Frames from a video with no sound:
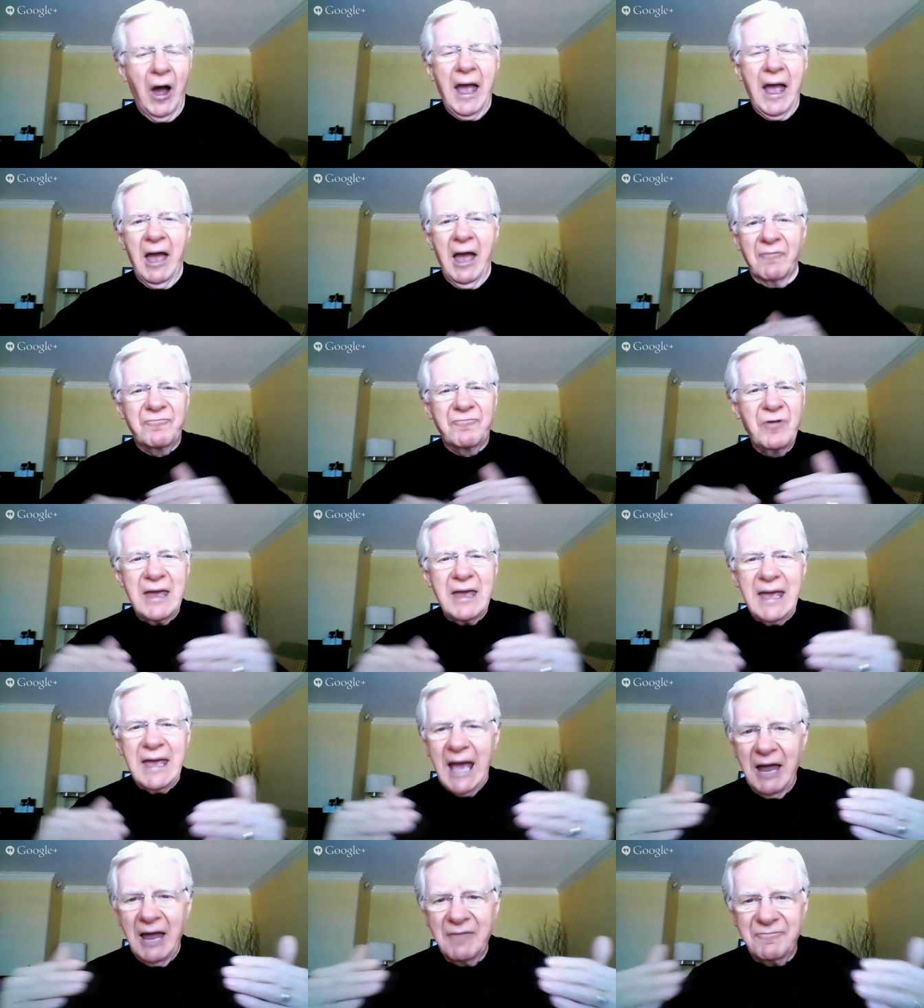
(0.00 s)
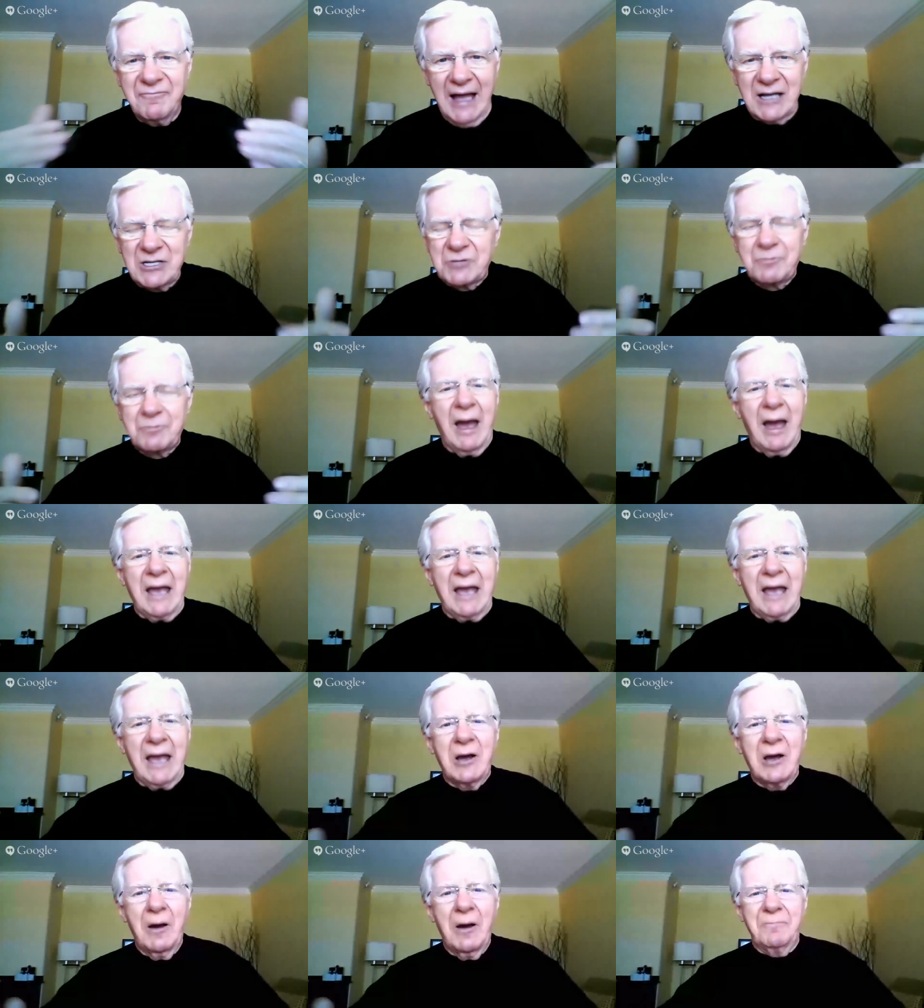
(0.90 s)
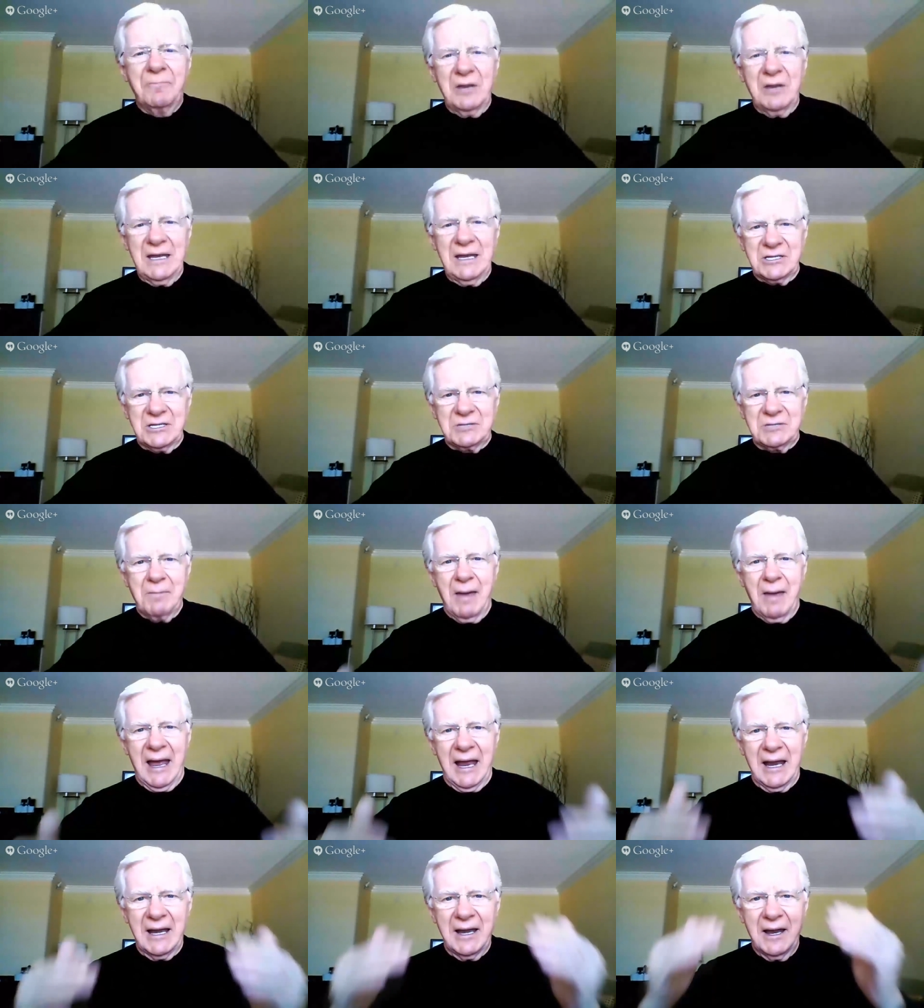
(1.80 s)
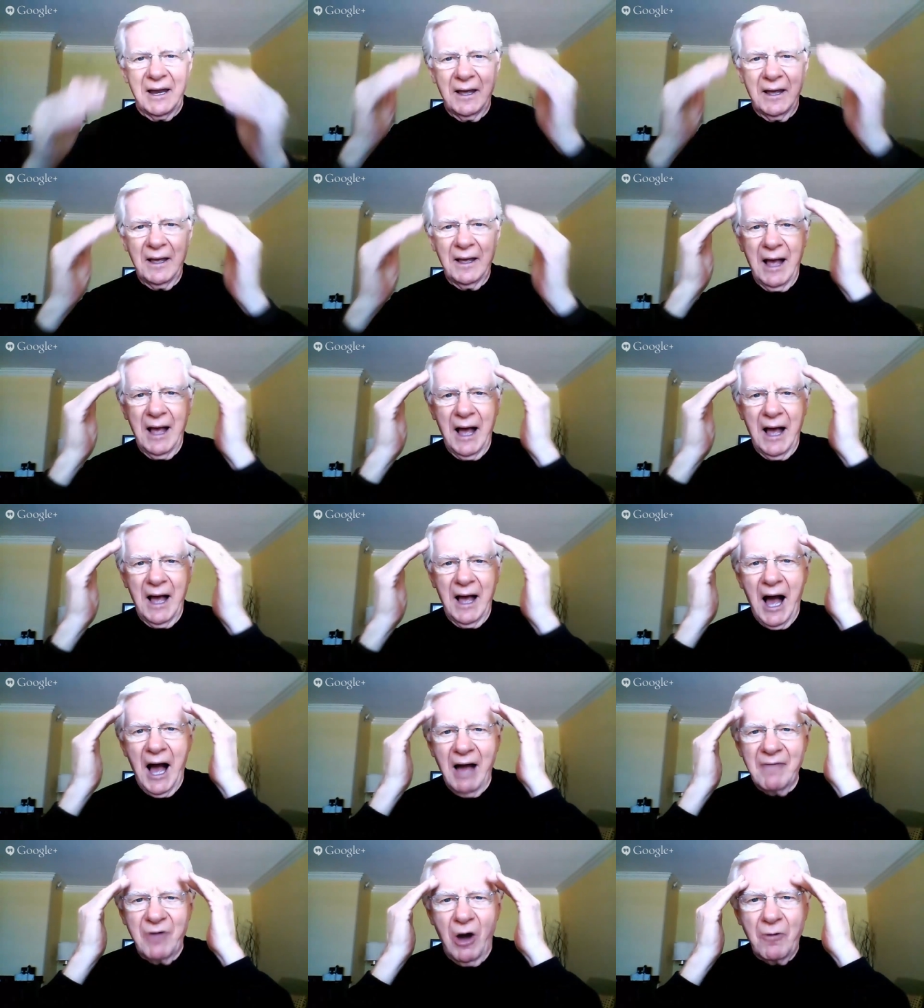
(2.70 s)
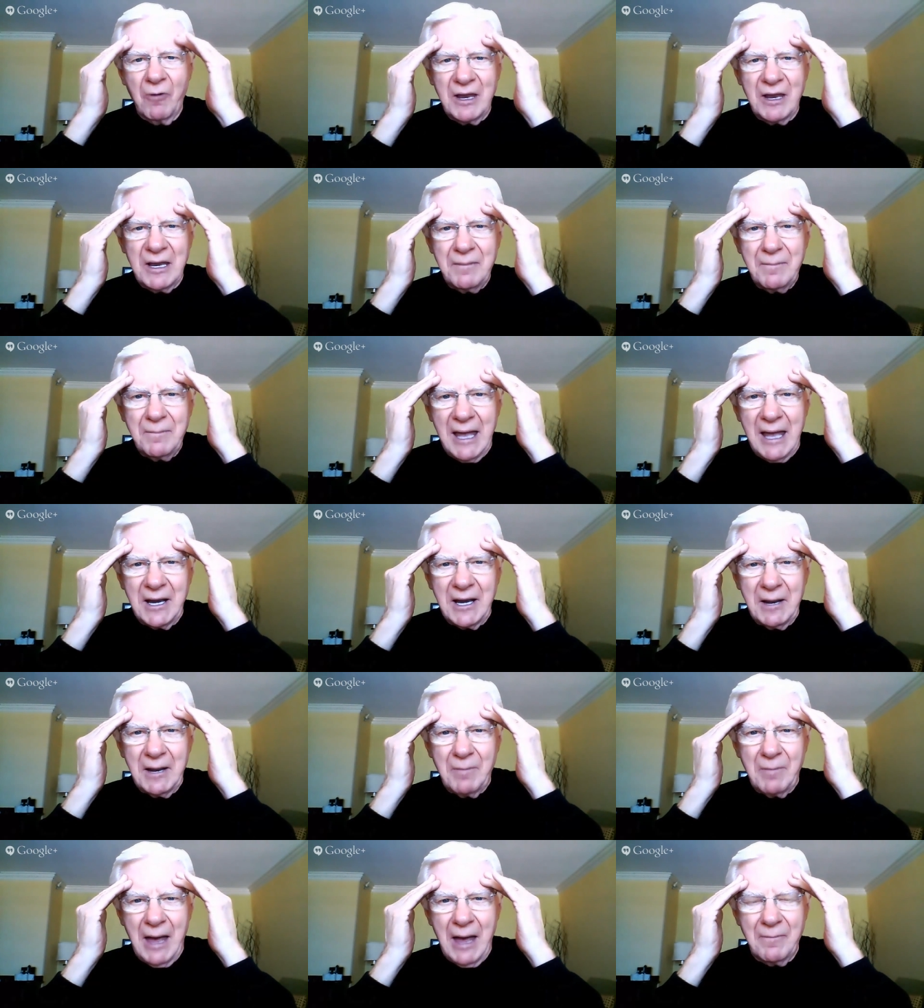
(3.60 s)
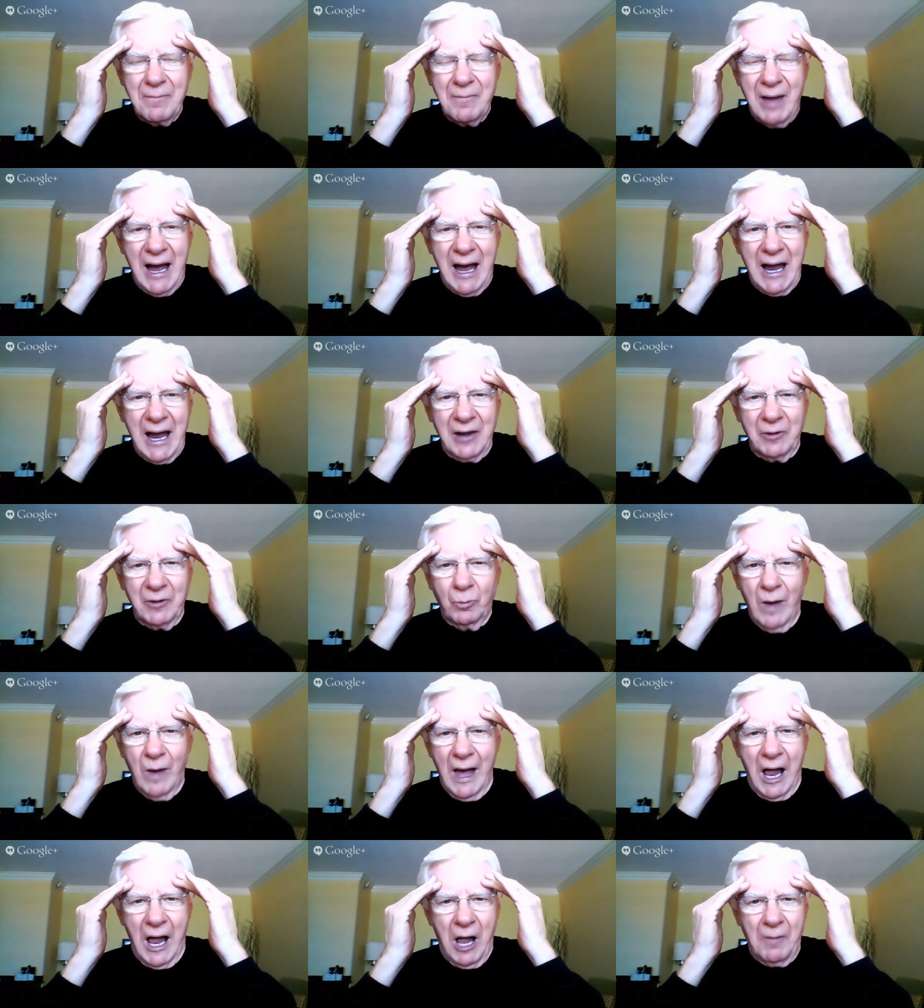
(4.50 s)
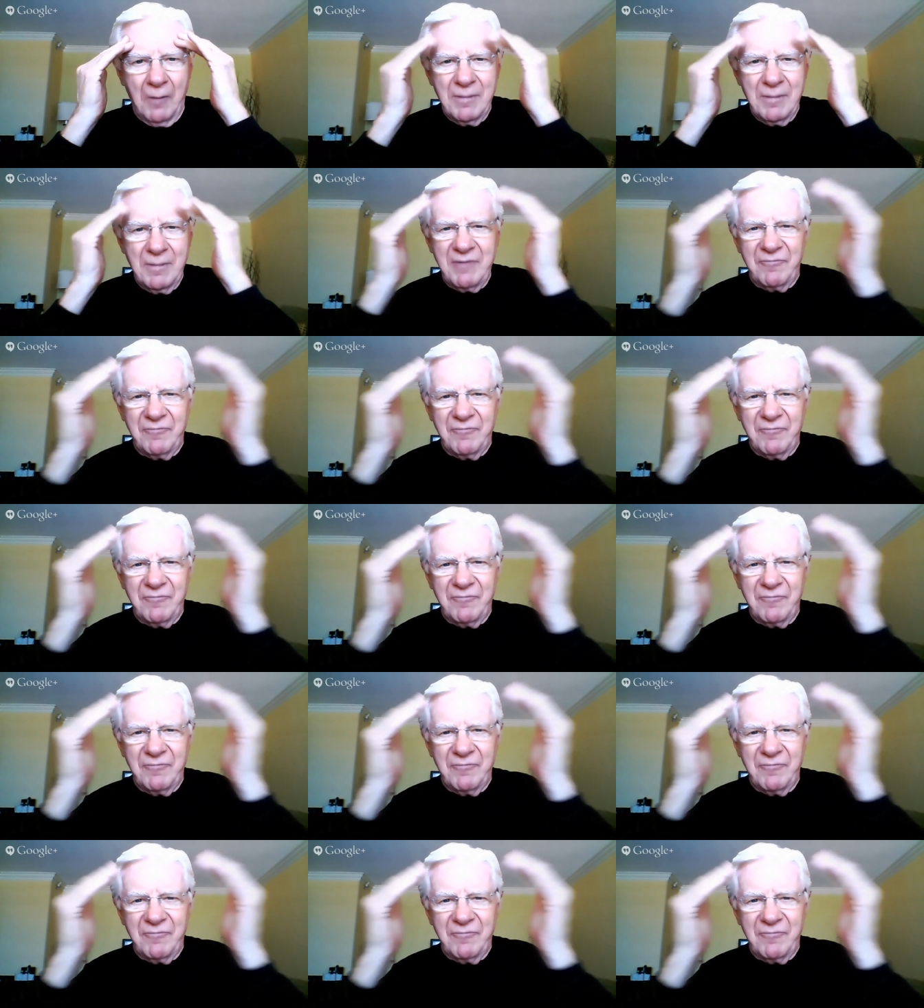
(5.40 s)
Every advance my company has made, I've already made it in my mind well before it ever